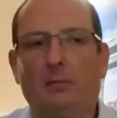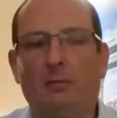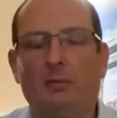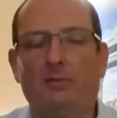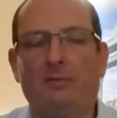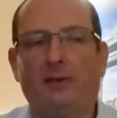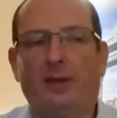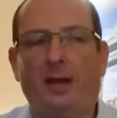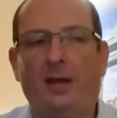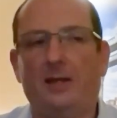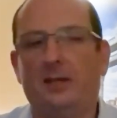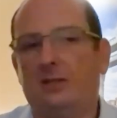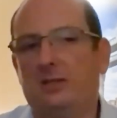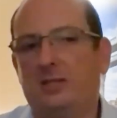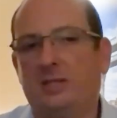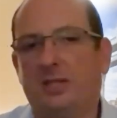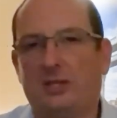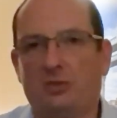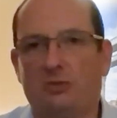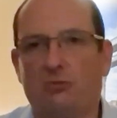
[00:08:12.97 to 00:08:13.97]
we've had
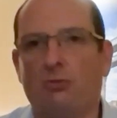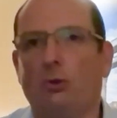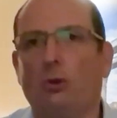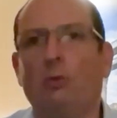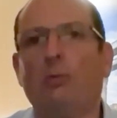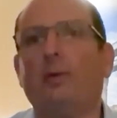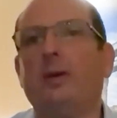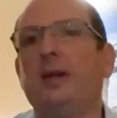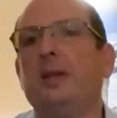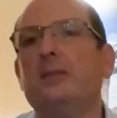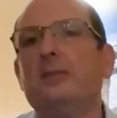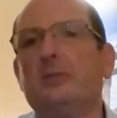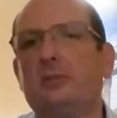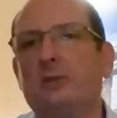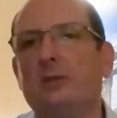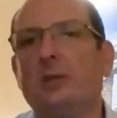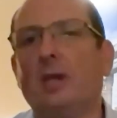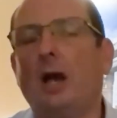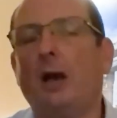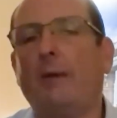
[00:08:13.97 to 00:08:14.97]
6 drill rigs
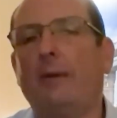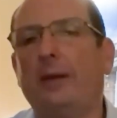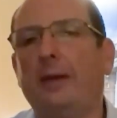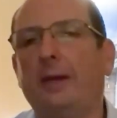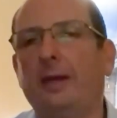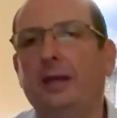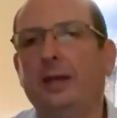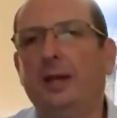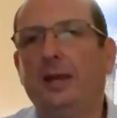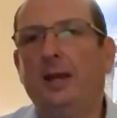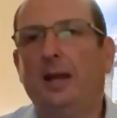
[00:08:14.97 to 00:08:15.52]
going,